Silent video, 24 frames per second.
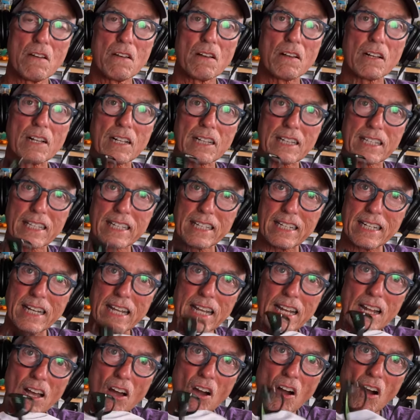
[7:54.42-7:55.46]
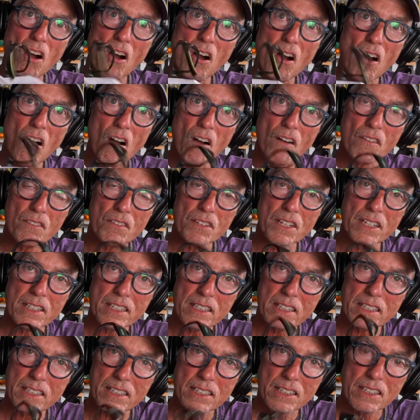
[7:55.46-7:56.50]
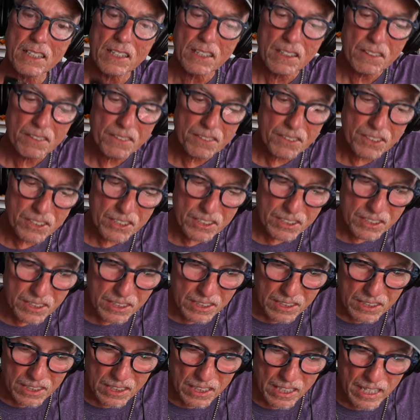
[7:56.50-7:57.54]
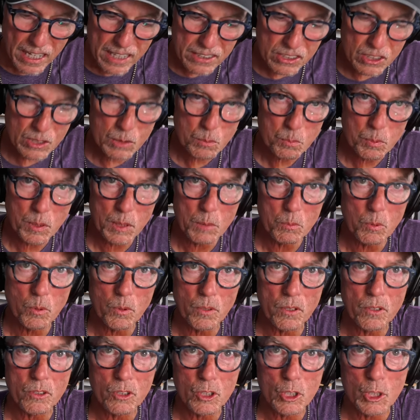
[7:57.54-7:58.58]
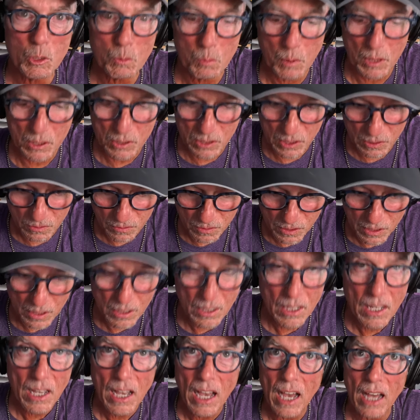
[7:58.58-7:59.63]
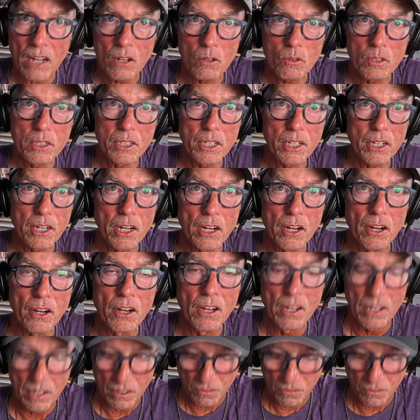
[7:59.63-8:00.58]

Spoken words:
Clean it off. Take care of your sunglasses, people. They're expensive. I don't care.